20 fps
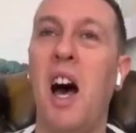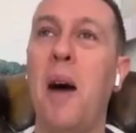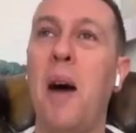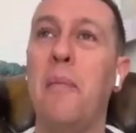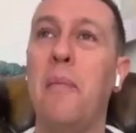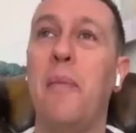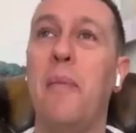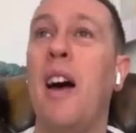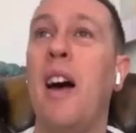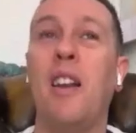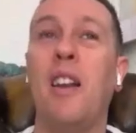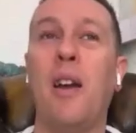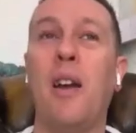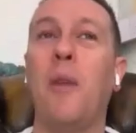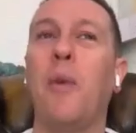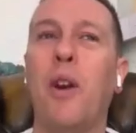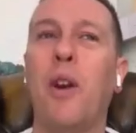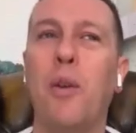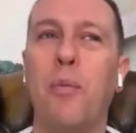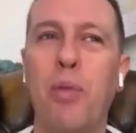
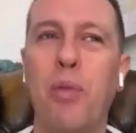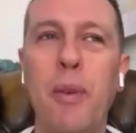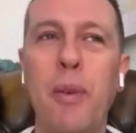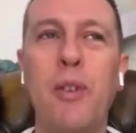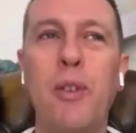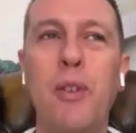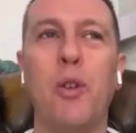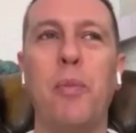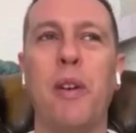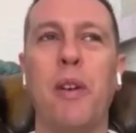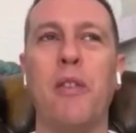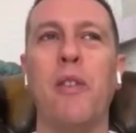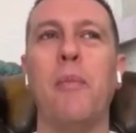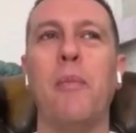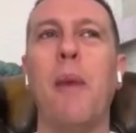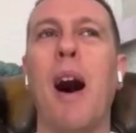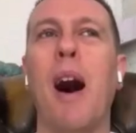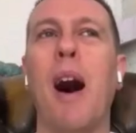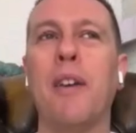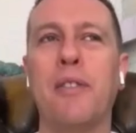And we could probably do a bit of a
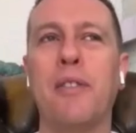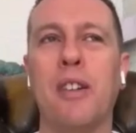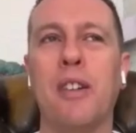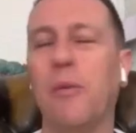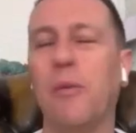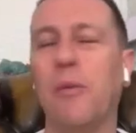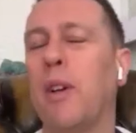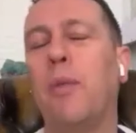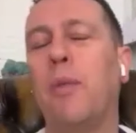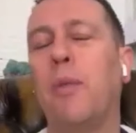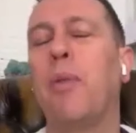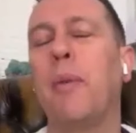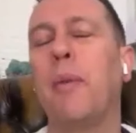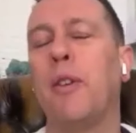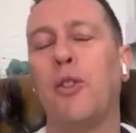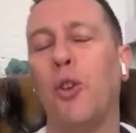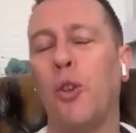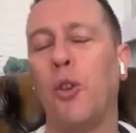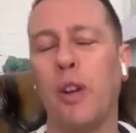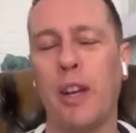master. We could
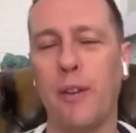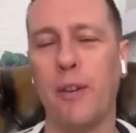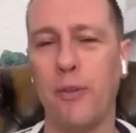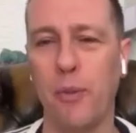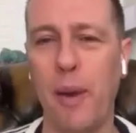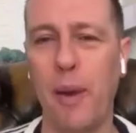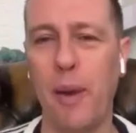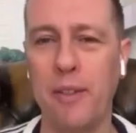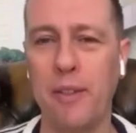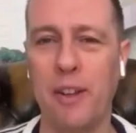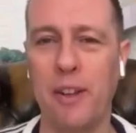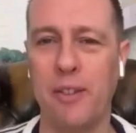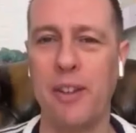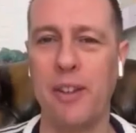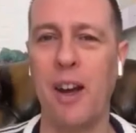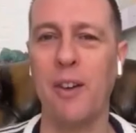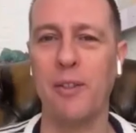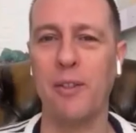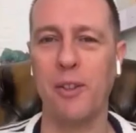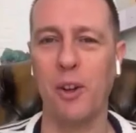probably talk here for about
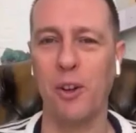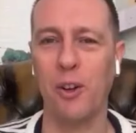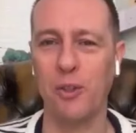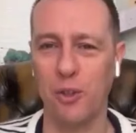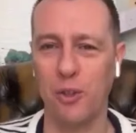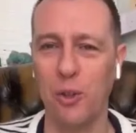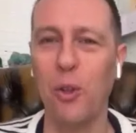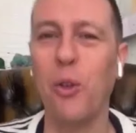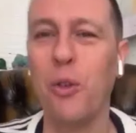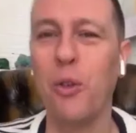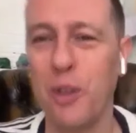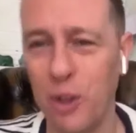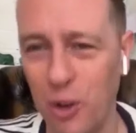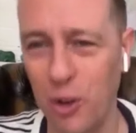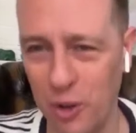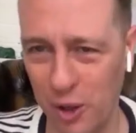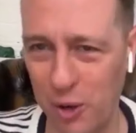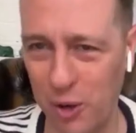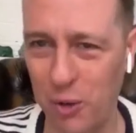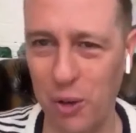6 hours and go through all the
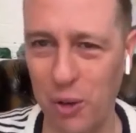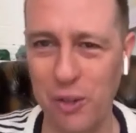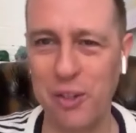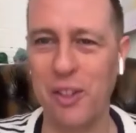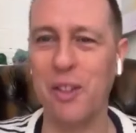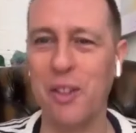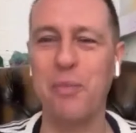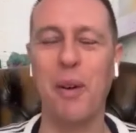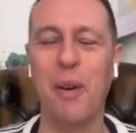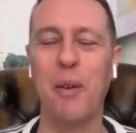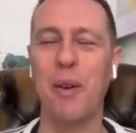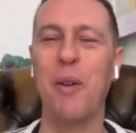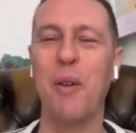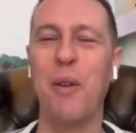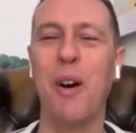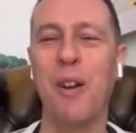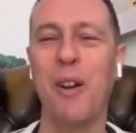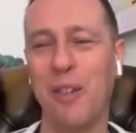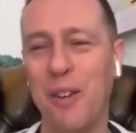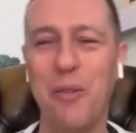aura quartzes, but we
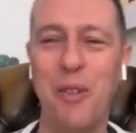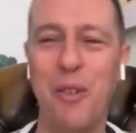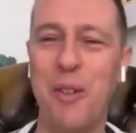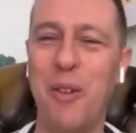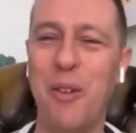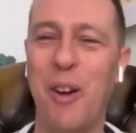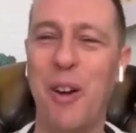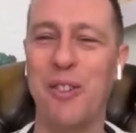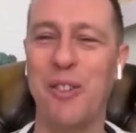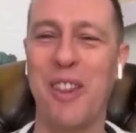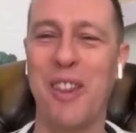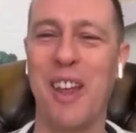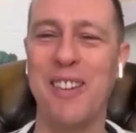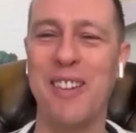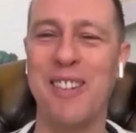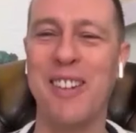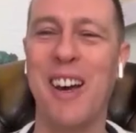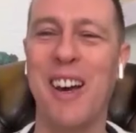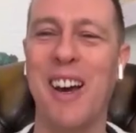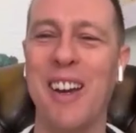won't do
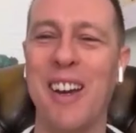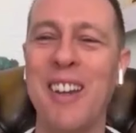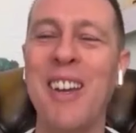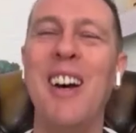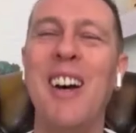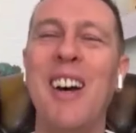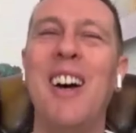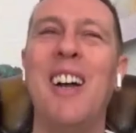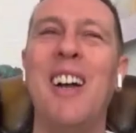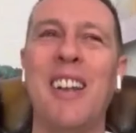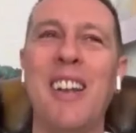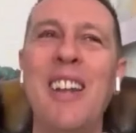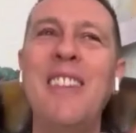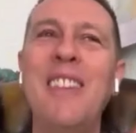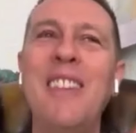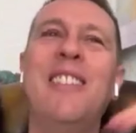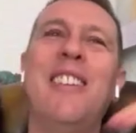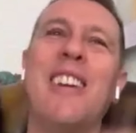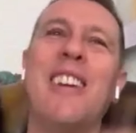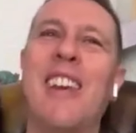that today.
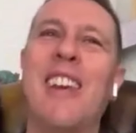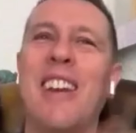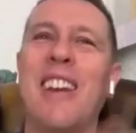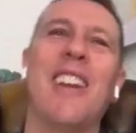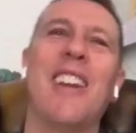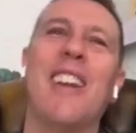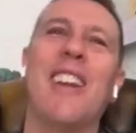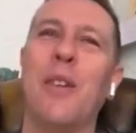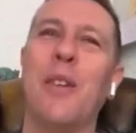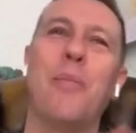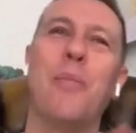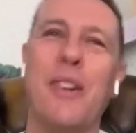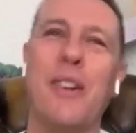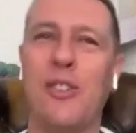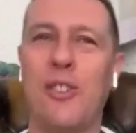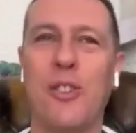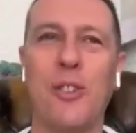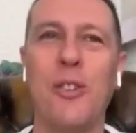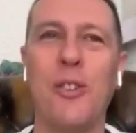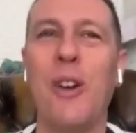Let's dig in a little
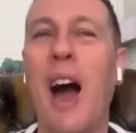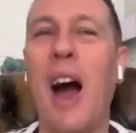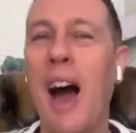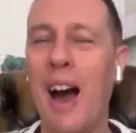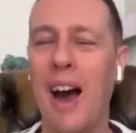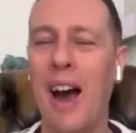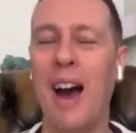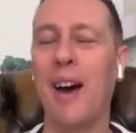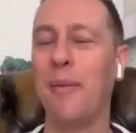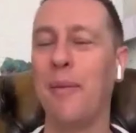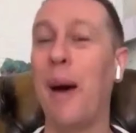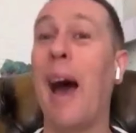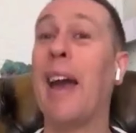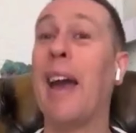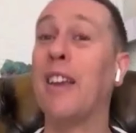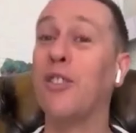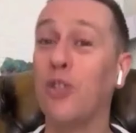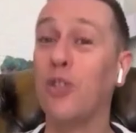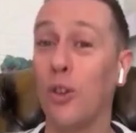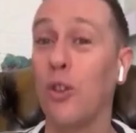bit to
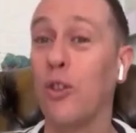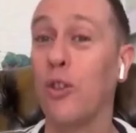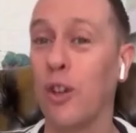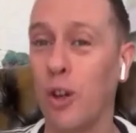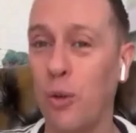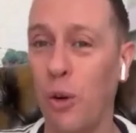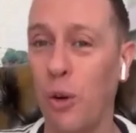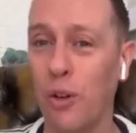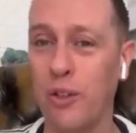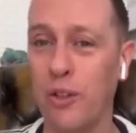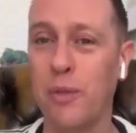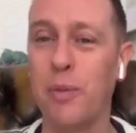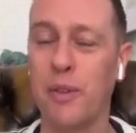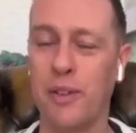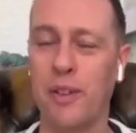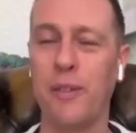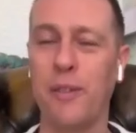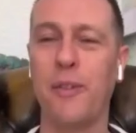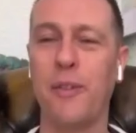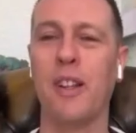angel aura quartz
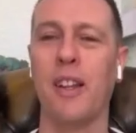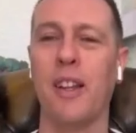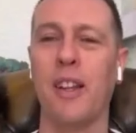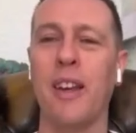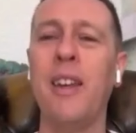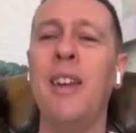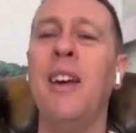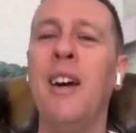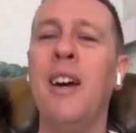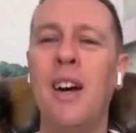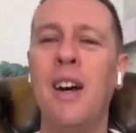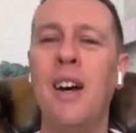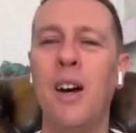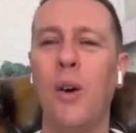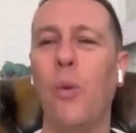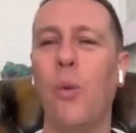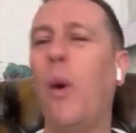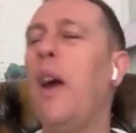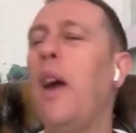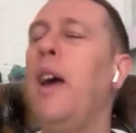specifically.
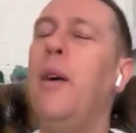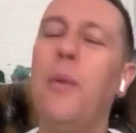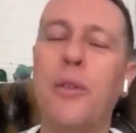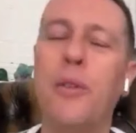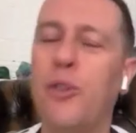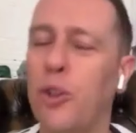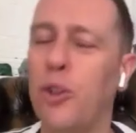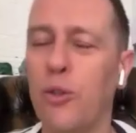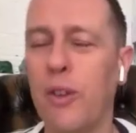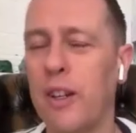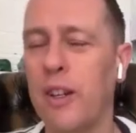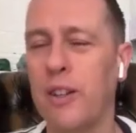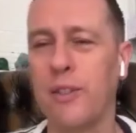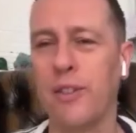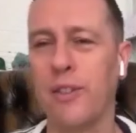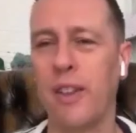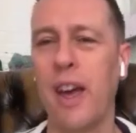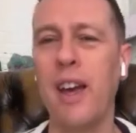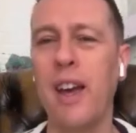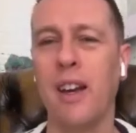Where would you
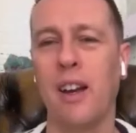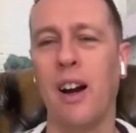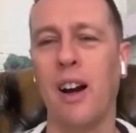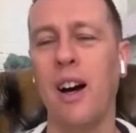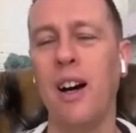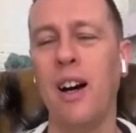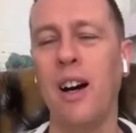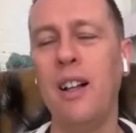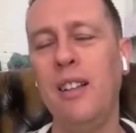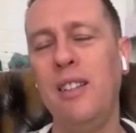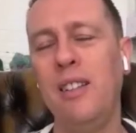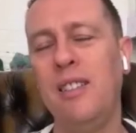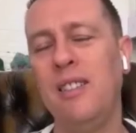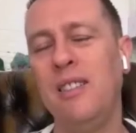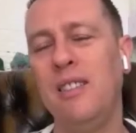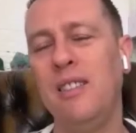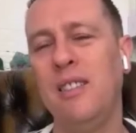reach for that, Kyle?